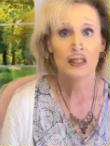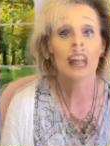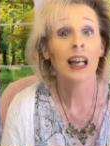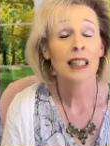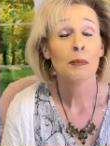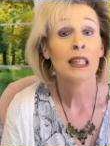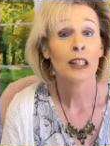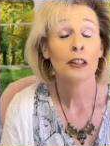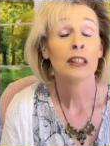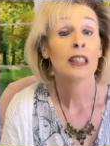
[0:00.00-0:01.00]
If you'd like to be
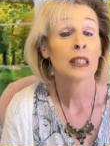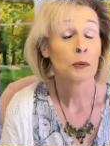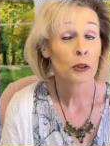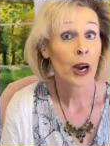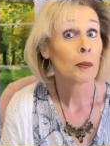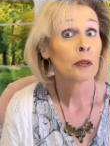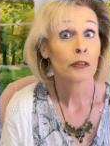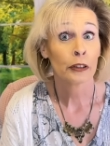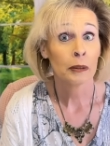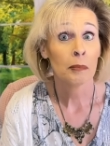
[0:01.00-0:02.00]
entered in the subscriber
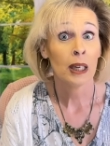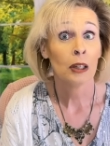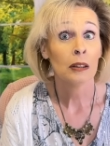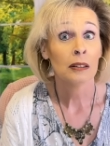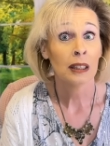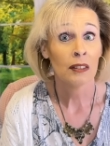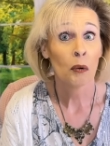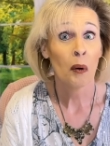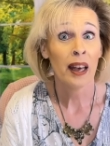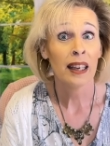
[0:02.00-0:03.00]
friend mail
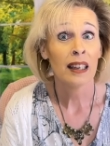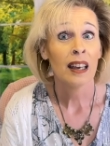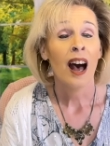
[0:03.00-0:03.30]
giveaway,